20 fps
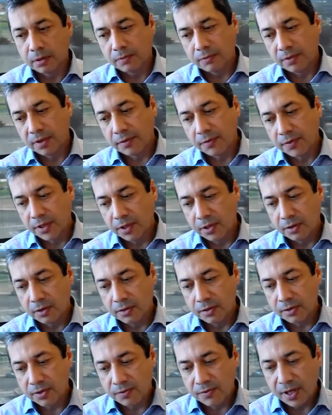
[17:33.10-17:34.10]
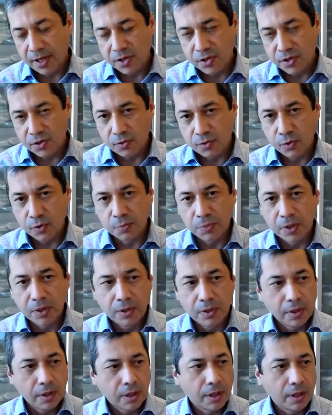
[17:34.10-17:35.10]
11 years of age group
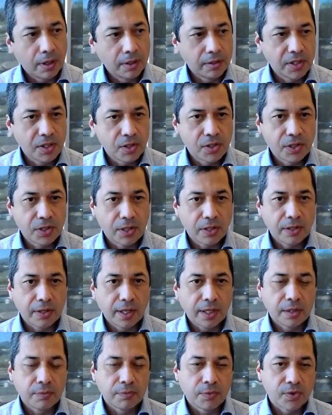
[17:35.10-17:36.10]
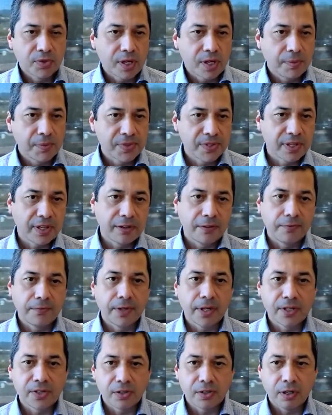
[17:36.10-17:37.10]
did share that the most common side
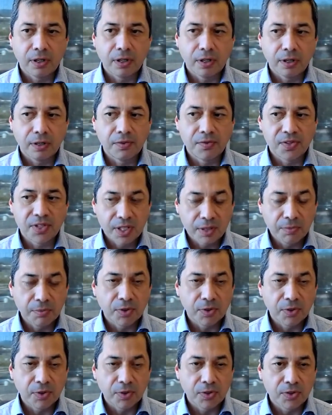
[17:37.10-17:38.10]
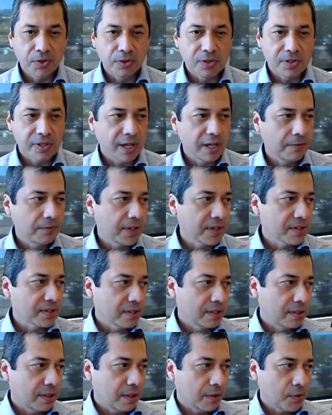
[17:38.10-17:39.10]
effects are similar to the side effects
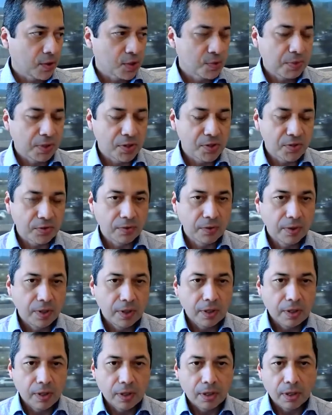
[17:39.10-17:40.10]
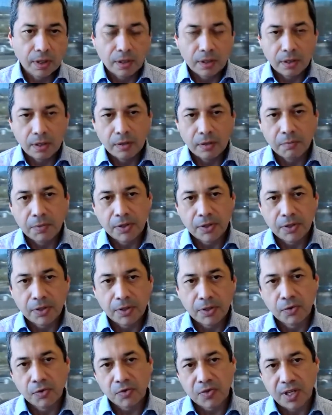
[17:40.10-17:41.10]
that were experienced among
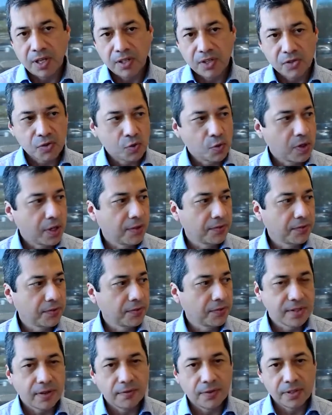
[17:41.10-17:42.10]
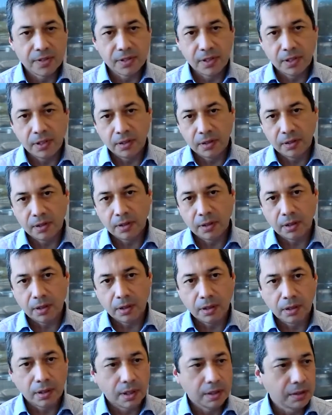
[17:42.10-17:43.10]
those ages 12 to 17
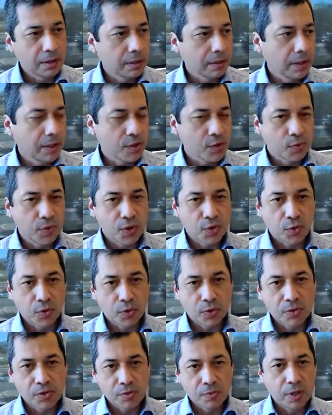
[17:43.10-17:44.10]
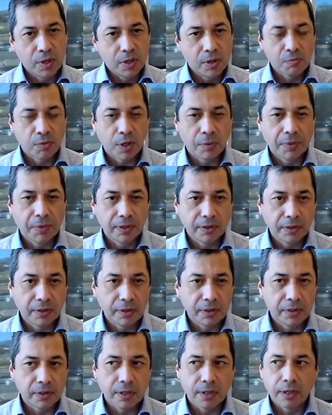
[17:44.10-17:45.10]
and young adults, which was
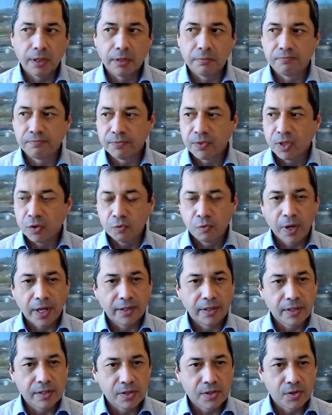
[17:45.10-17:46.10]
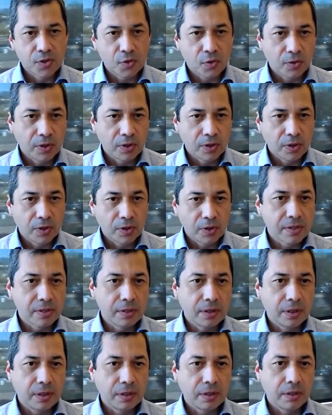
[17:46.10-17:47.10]
primarily redness and soreness
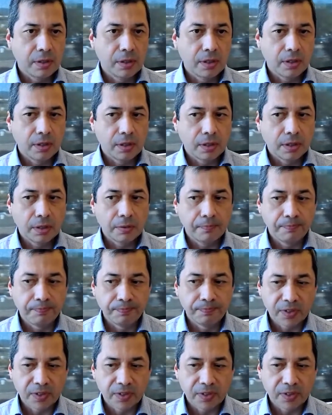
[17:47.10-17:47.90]
in the